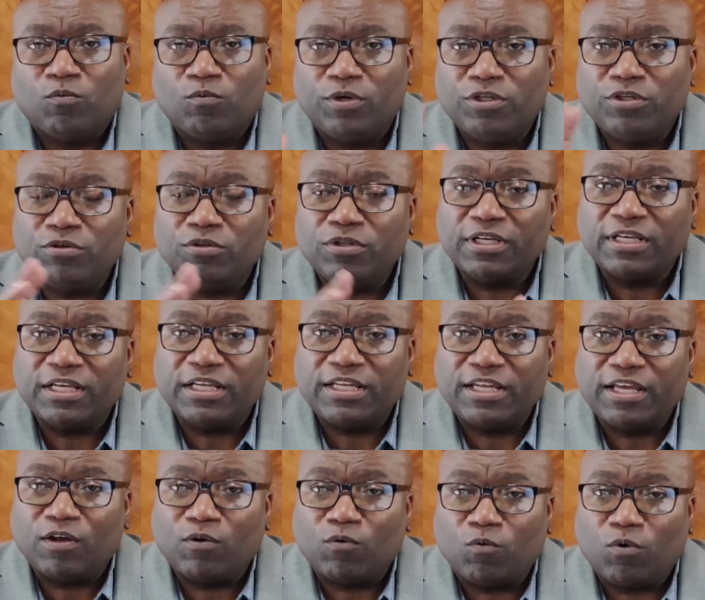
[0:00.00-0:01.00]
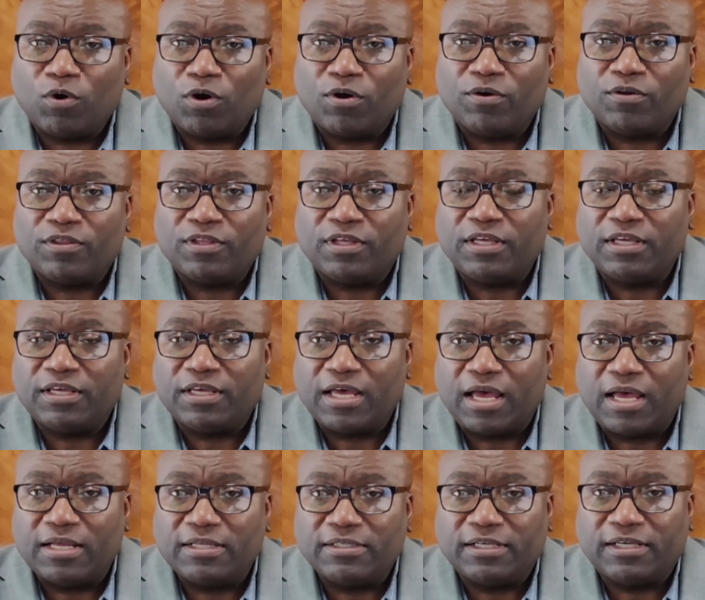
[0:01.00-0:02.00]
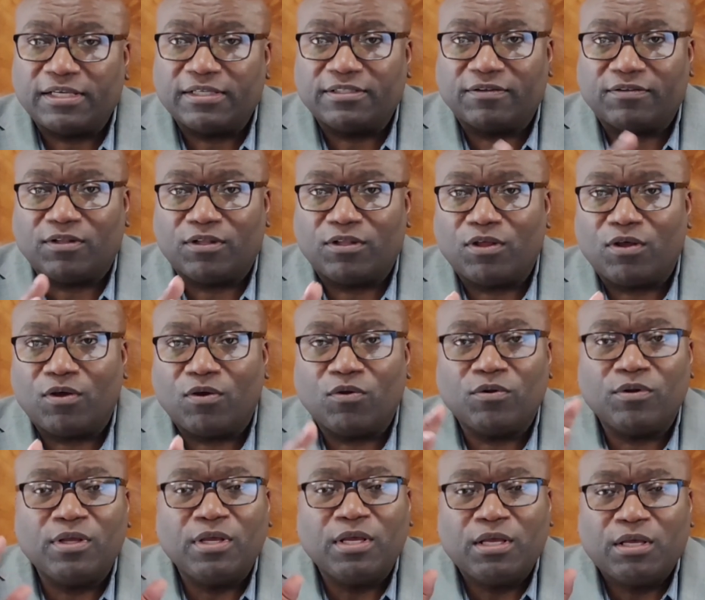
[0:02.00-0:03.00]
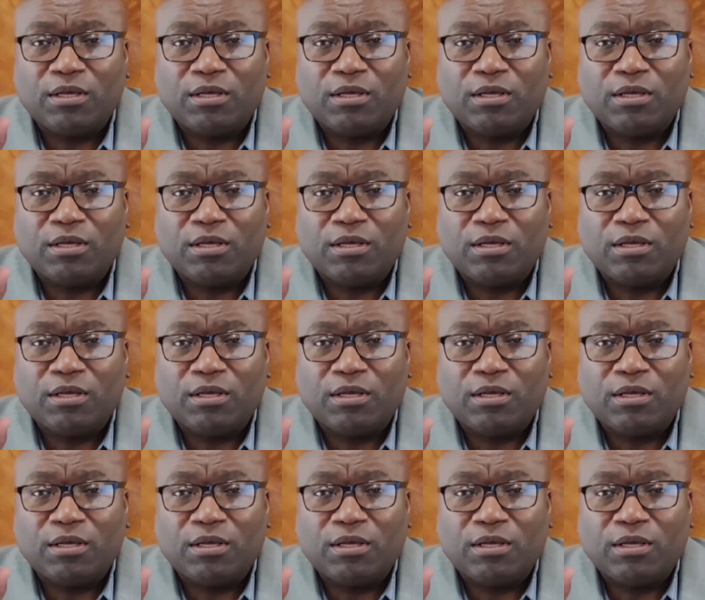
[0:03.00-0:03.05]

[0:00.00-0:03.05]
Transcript: We do look at net worth in context of the loan,